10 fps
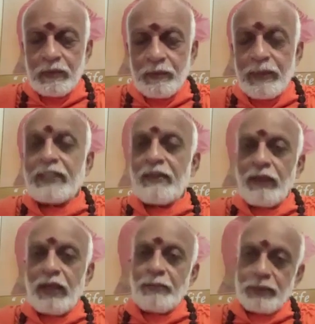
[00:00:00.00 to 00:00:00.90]
be
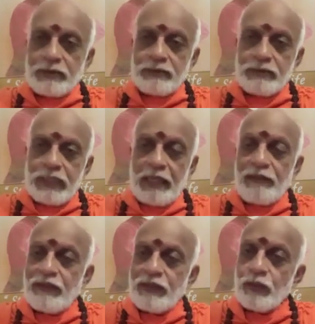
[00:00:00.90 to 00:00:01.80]
developed. And if
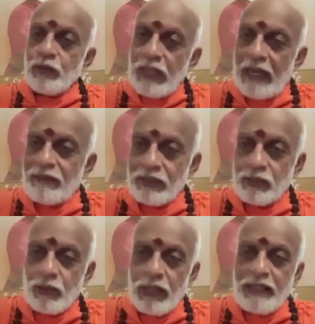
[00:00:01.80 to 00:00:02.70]
we don't have this
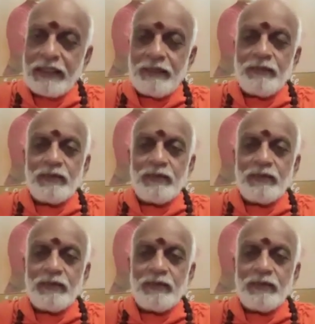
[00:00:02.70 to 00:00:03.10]
quality,